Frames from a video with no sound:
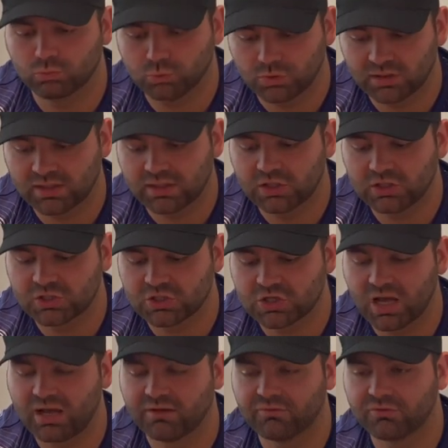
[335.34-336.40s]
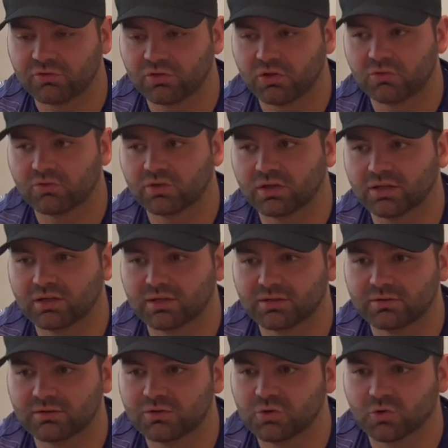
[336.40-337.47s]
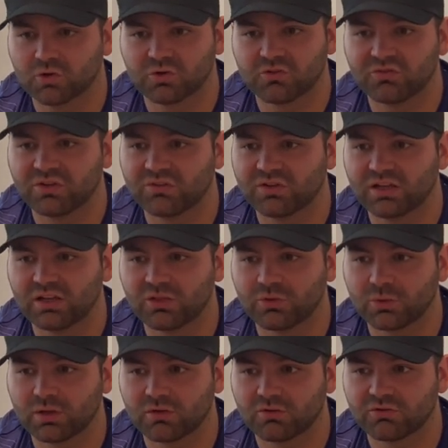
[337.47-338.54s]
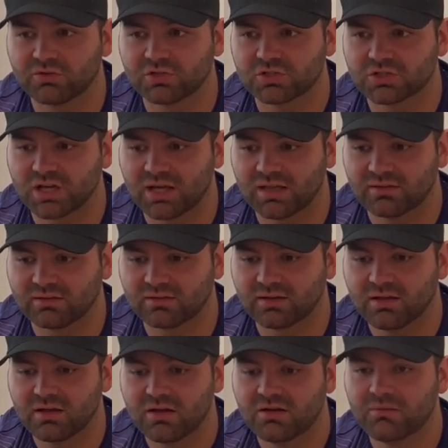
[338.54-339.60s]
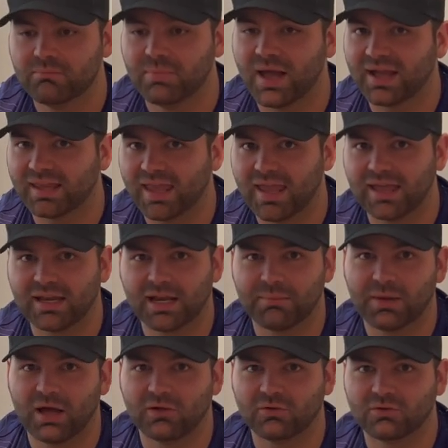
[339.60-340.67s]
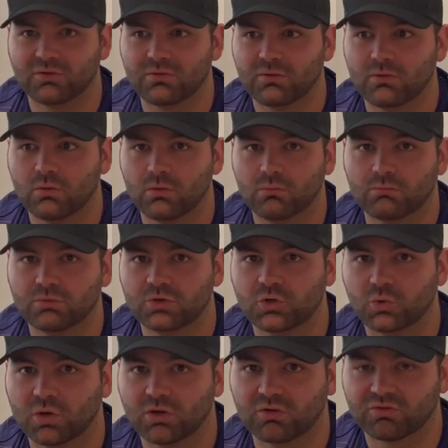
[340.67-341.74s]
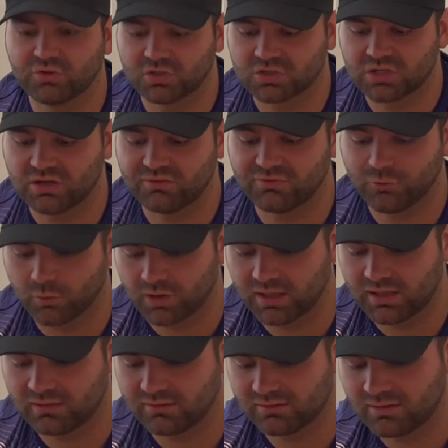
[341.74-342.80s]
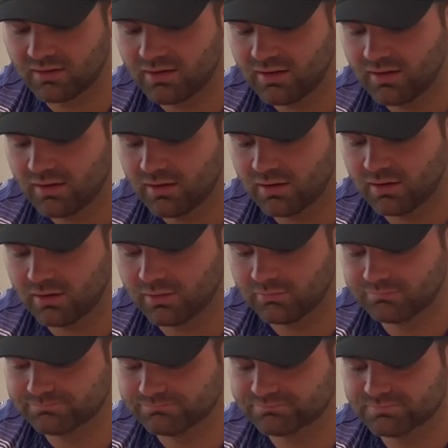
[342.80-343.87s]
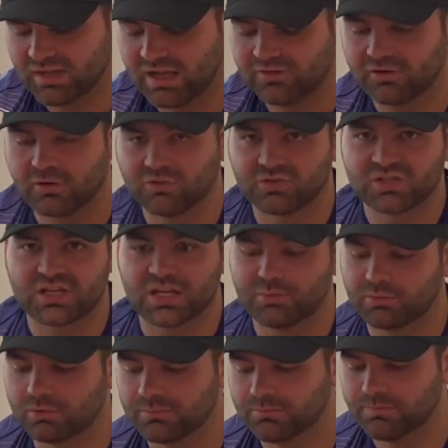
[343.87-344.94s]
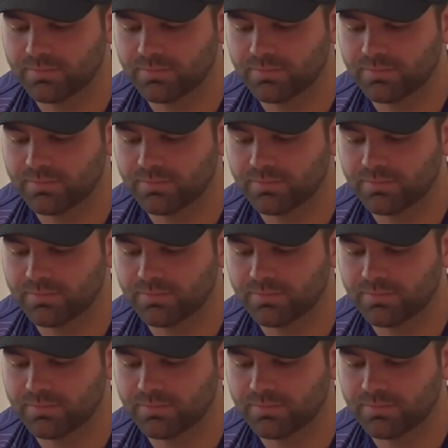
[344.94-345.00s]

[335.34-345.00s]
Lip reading: really good shot for those 250 to 300 foot shots, backhand and about 200 foot shot forehands. Nice and overstable.